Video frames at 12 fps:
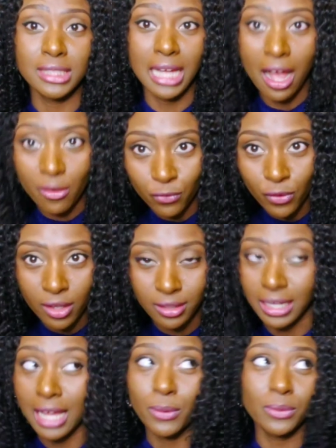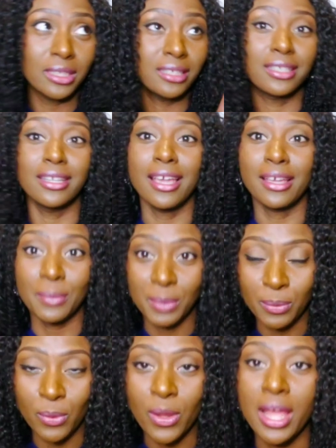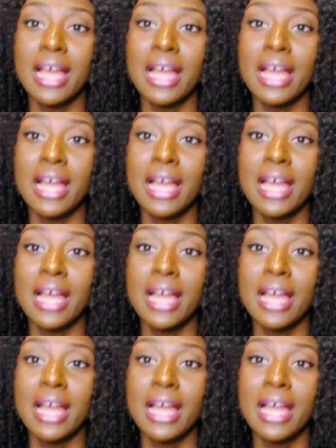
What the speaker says: to have fun. Like I don't need a gang of people.